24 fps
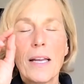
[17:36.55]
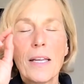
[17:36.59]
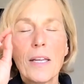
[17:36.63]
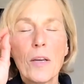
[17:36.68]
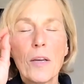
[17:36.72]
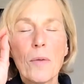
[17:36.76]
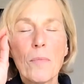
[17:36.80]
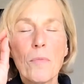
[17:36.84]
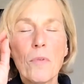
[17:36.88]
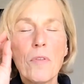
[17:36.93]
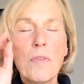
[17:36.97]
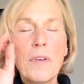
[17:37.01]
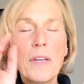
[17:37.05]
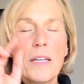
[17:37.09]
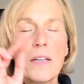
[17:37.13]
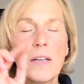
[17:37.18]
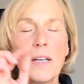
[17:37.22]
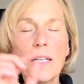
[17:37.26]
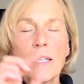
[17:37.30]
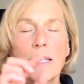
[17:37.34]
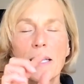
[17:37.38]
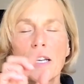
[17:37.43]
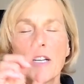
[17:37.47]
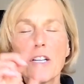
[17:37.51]
you're moving
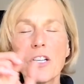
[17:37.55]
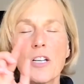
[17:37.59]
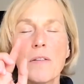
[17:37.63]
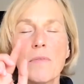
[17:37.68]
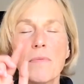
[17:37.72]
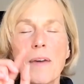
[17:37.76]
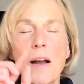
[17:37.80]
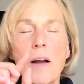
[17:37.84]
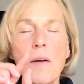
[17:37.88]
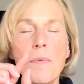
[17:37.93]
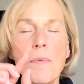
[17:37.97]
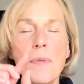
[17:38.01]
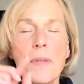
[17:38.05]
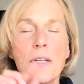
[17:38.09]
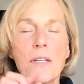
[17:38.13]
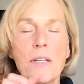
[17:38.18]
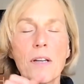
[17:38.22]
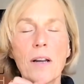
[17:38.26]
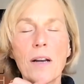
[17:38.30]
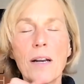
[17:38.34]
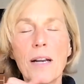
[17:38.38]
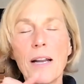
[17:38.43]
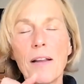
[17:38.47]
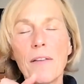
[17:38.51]
your attention around the
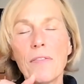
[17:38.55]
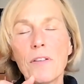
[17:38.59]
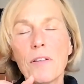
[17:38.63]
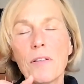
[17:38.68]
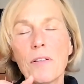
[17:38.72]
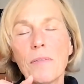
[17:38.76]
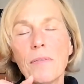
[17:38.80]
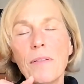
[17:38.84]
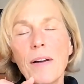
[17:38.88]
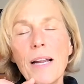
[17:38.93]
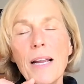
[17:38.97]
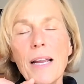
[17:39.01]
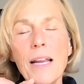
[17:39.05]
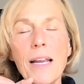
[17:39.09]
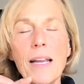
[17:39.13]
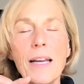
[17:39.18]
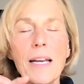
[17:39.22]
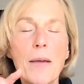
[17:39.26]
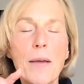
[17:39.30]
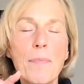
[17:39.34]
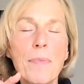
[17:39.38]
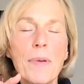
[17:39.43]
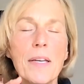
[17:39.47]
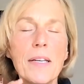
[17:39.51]
dot, left to right,
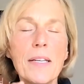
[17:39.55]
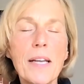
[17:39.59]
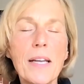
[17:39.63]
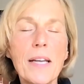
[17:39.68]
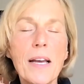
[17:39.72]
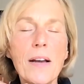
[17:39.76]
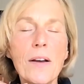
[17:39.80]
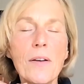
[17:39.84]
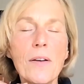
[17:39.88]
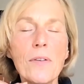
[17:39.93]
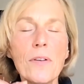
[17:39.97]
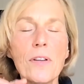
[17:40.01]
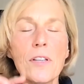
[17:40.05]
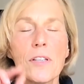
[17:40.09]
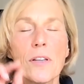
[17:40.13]
up and down.